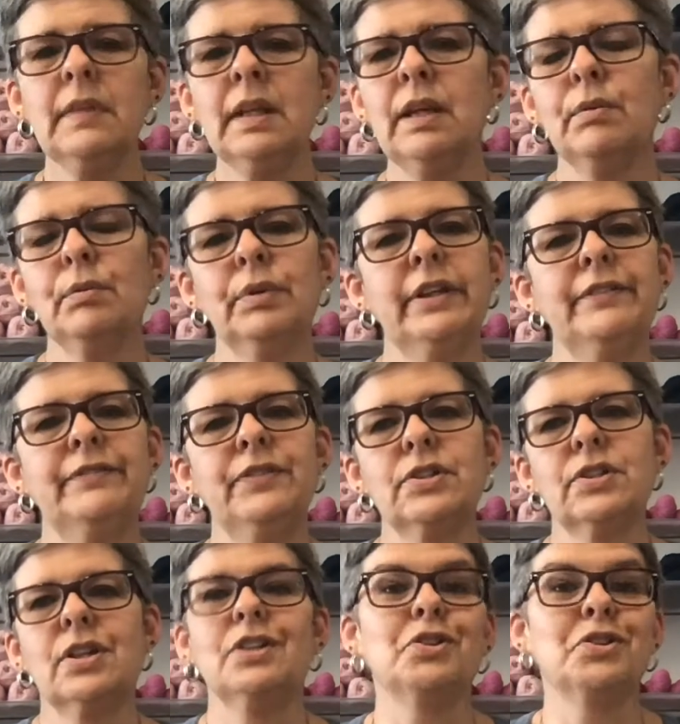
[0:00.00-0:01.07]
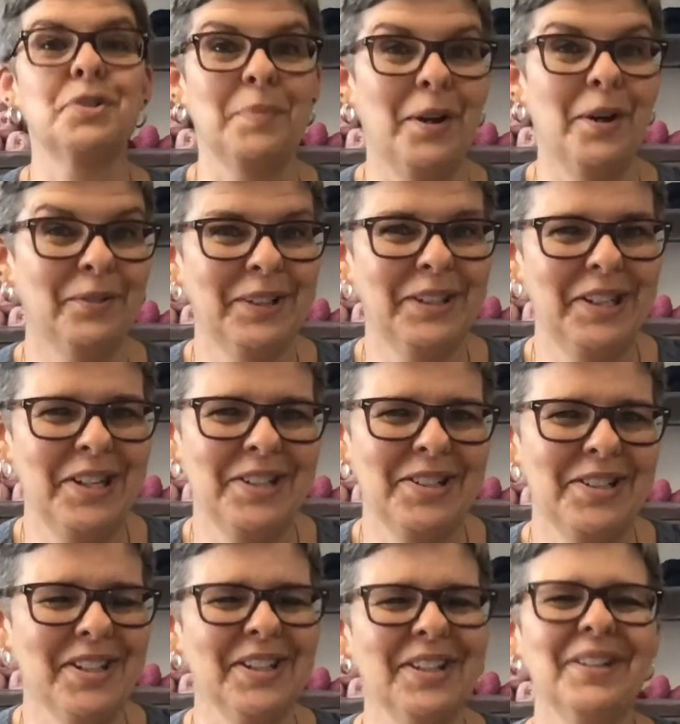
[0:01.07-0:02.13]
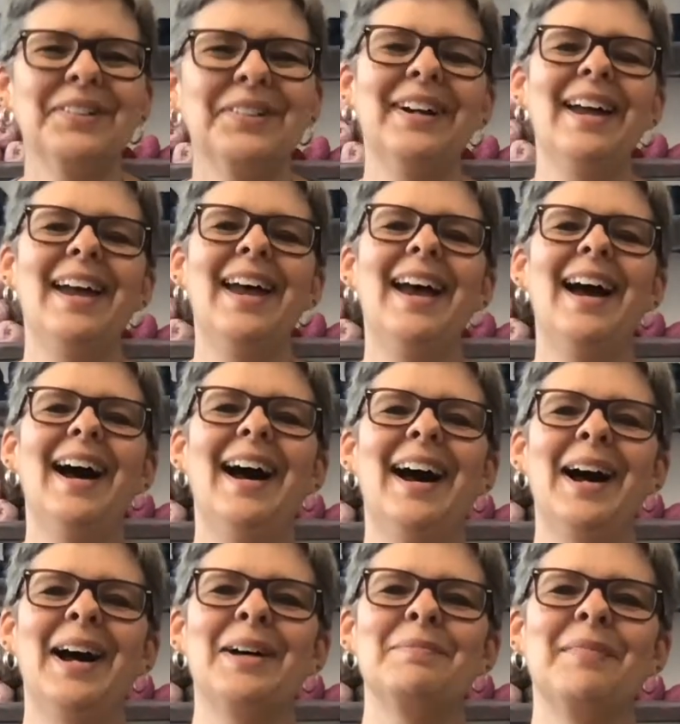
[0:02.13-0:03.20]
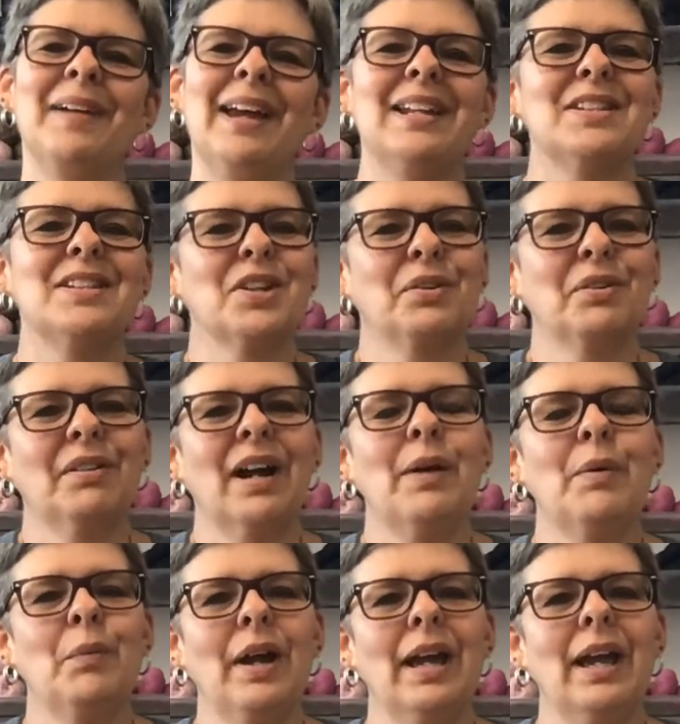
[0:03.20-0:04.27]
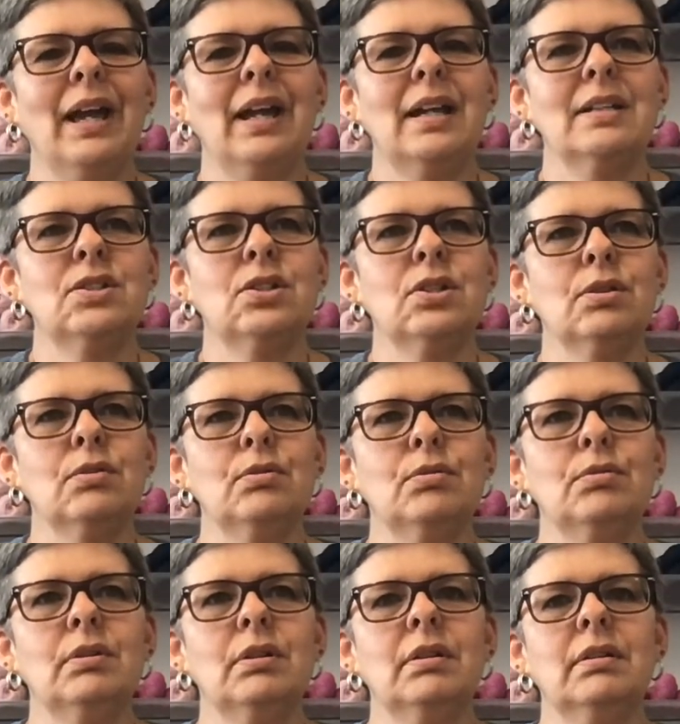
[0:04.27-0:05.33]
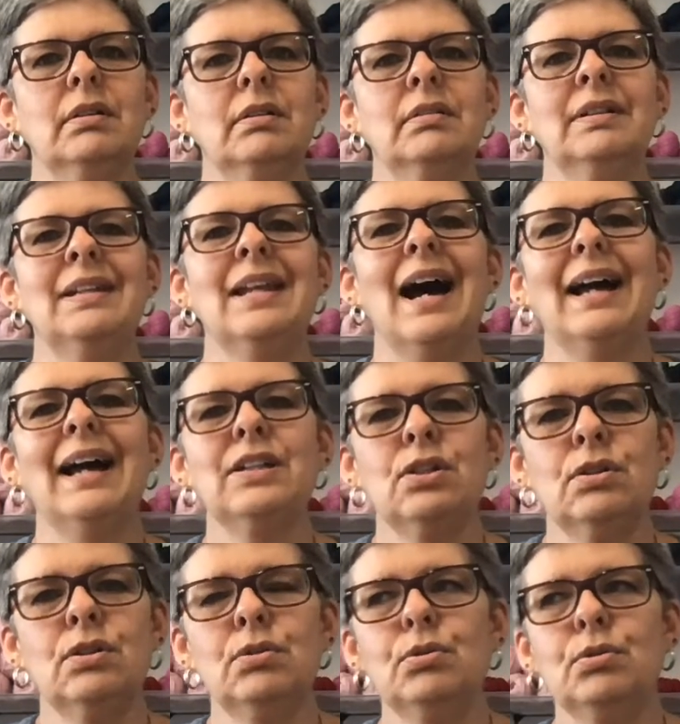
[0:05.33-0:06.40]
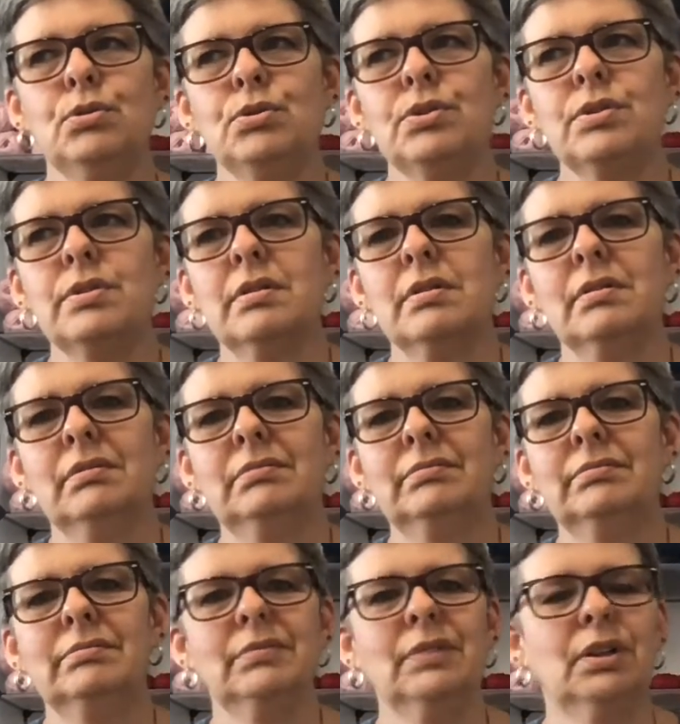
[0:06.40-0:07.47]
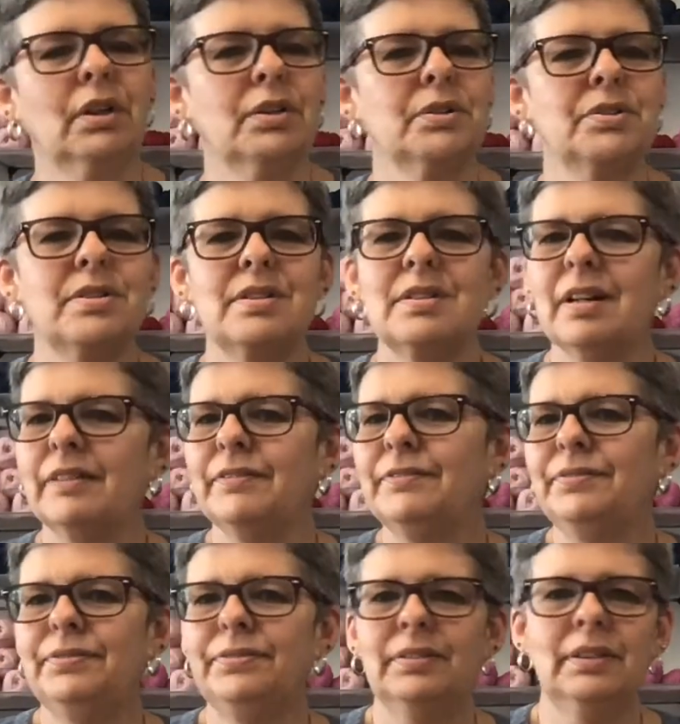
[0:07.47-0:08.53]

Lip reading: It really feels good. You'll smell really good too. And it's a great way to not use gross stuff,